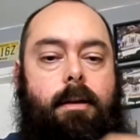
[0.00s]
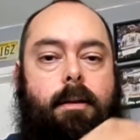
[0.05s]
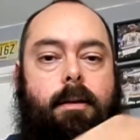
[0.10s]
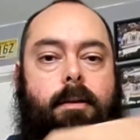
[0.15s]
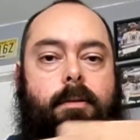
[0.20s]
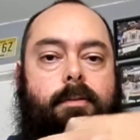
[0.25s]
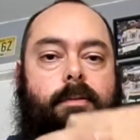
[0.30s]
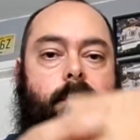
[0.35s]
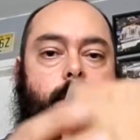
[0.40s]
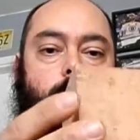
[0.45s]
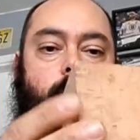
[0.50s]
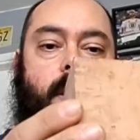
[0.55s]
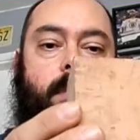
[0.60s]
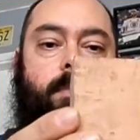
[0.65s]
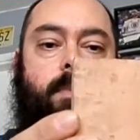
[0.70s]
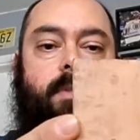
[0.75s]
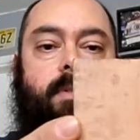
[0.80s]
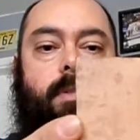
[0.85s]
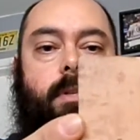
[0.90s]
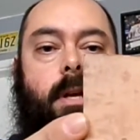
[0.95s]
uh, from
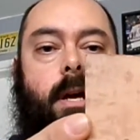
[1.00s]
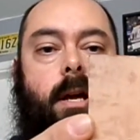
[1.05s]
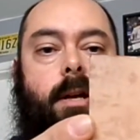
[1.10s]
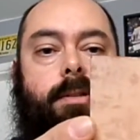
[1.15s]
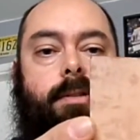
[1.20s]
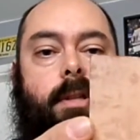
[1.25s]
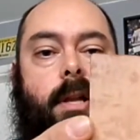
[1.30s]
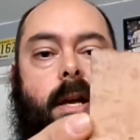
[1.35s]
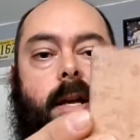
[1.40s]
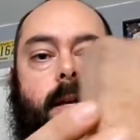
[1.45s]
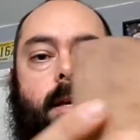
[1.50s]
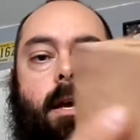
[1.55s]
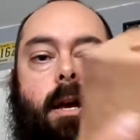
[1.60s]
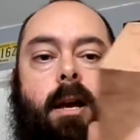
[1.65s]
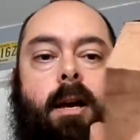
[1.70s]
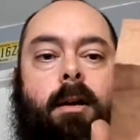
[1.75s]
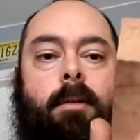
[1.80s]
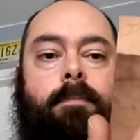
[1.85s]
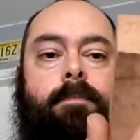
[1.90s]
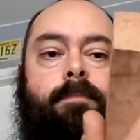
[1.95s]

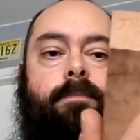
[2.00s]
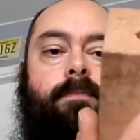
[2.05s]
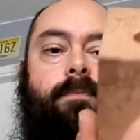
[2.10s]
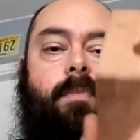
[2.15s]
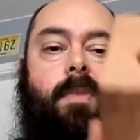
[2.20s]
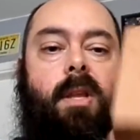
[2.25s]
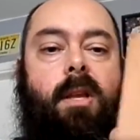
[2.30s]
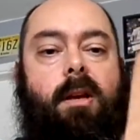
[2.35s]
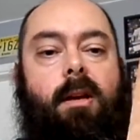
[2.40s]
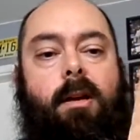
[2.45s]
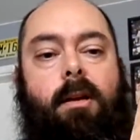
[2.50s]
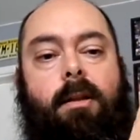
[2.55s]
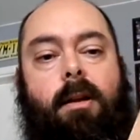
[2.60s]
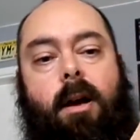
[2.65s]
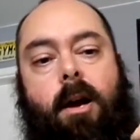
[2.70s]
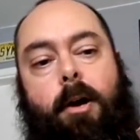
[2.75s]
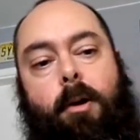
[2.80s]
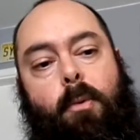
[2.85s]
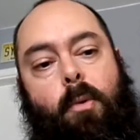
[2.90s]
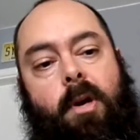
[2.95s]
pipesandcigars.com. Uh, the
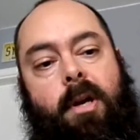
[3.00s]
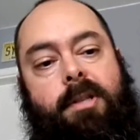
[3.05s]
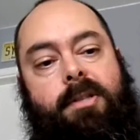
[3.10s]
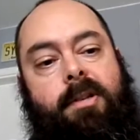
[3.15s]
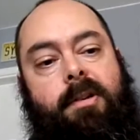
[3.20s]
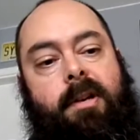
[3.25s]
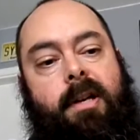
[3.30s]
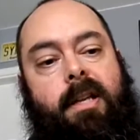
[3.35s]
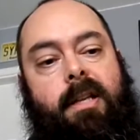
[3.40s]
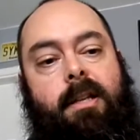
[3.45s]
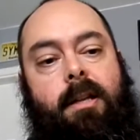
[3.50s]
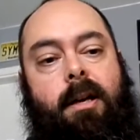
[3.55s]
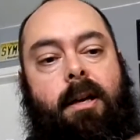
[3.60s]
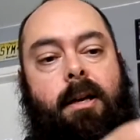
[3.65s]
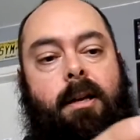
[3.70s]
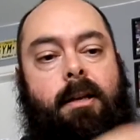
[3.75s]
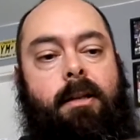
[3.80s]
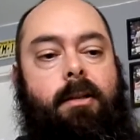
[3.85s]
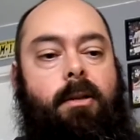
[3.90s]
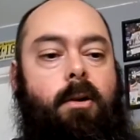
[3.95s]
hard work's already
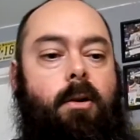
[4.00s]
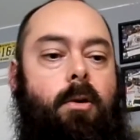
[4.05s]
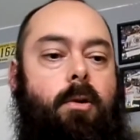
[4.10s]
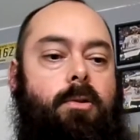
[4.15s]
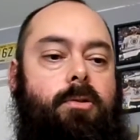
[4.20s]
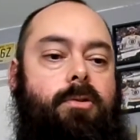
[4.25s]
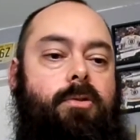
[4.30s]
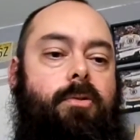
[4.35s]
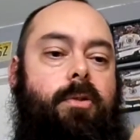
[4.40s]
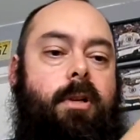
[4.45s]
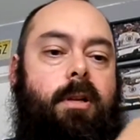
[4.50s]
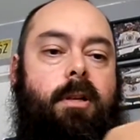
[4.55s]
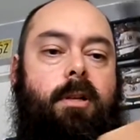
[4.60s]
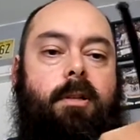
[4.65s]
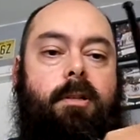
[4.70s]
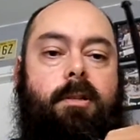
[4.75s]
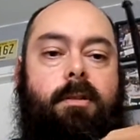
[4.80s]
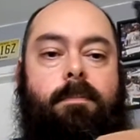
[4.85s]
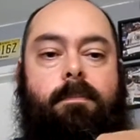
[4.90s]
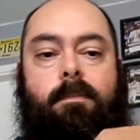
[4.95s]
done. The hole's
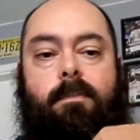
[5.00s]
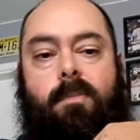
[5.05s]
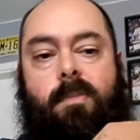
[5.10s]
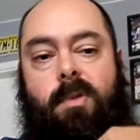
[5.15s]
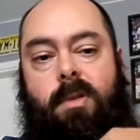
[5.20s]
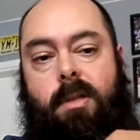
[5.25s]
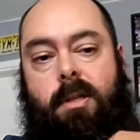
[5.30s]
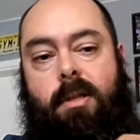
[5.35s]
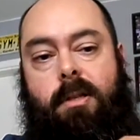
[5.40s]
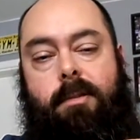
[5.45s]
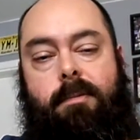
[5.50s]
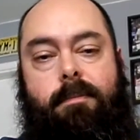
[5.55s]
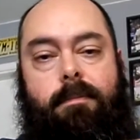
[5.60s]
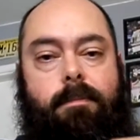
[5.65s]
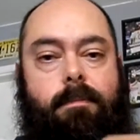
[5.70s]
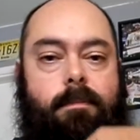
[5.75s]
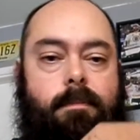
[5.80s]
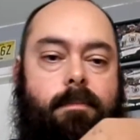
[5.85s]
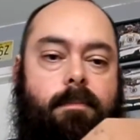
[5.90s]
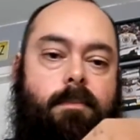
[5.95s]
drilled. The
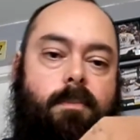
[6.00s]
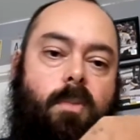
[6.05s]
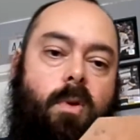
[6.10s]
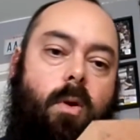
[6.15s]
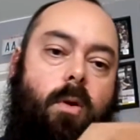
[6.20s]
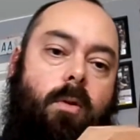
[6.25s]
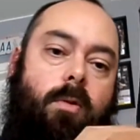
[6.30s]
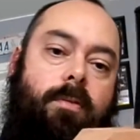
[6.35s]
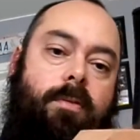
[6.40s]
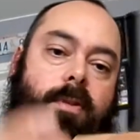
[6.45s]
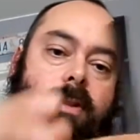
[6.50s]
hole for